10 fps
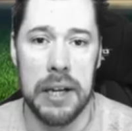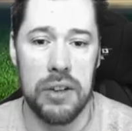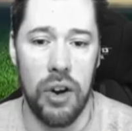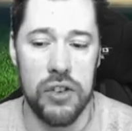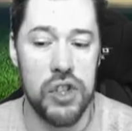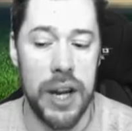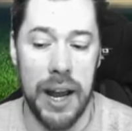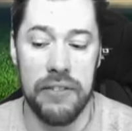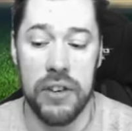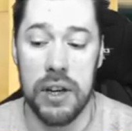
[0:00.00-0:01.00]
as hard as you
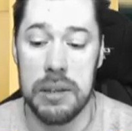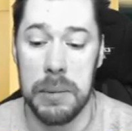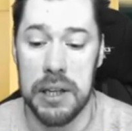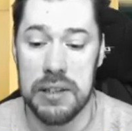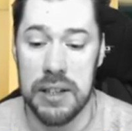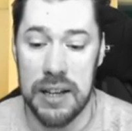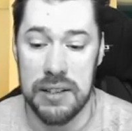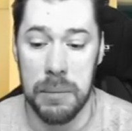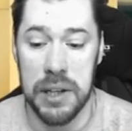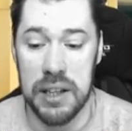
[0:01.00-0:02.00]
can for 90 minutes, and that's
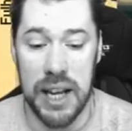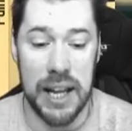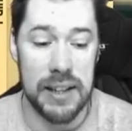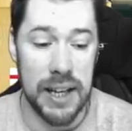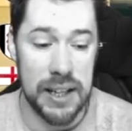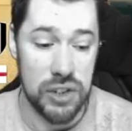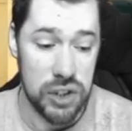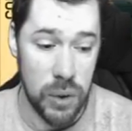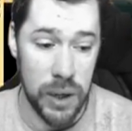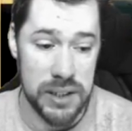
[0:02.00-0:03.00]
something that Anderlecht
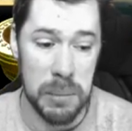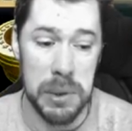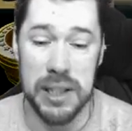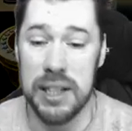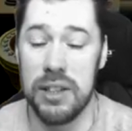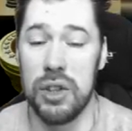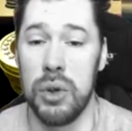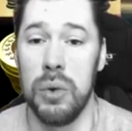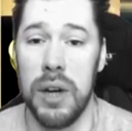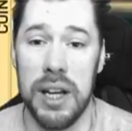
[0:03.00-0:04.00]
just quite simply didn't
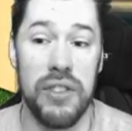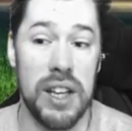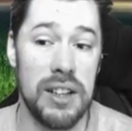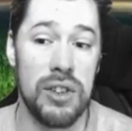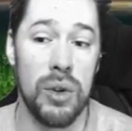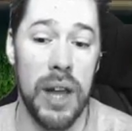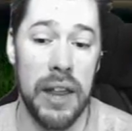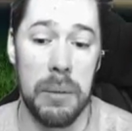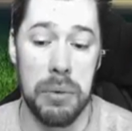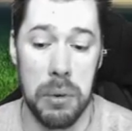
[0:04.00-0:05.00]
do. And if they did do
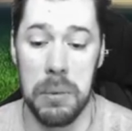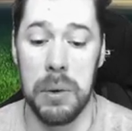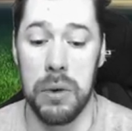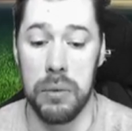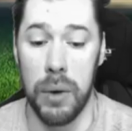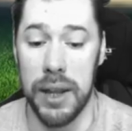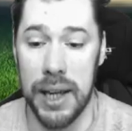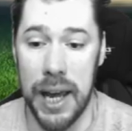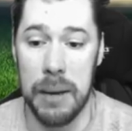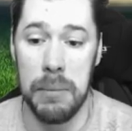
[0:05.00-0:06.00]
that, they probably would have won the
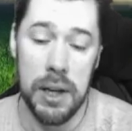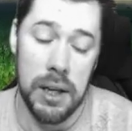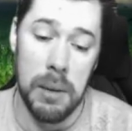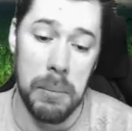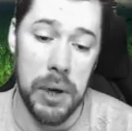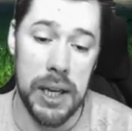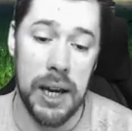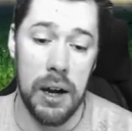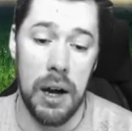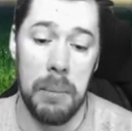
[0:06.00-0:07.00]
game. But
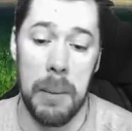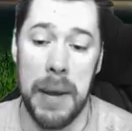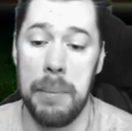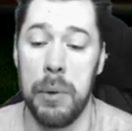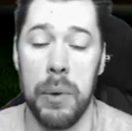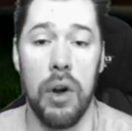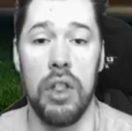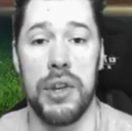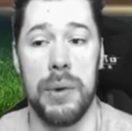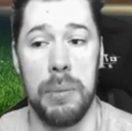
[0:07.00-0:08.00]
yeah, I'm happy we got
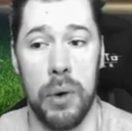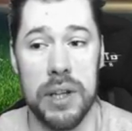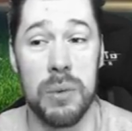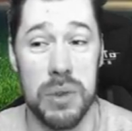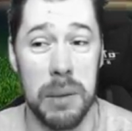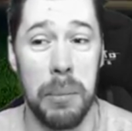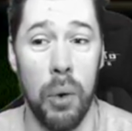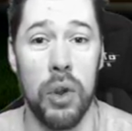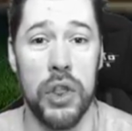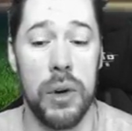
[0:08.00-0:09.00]
the 3 points. It was an
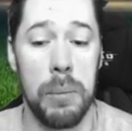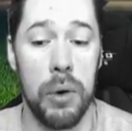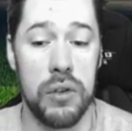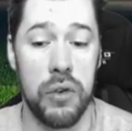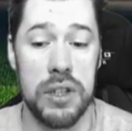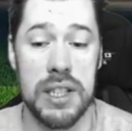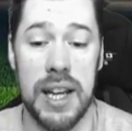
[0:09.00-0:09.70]
important 3 points for us in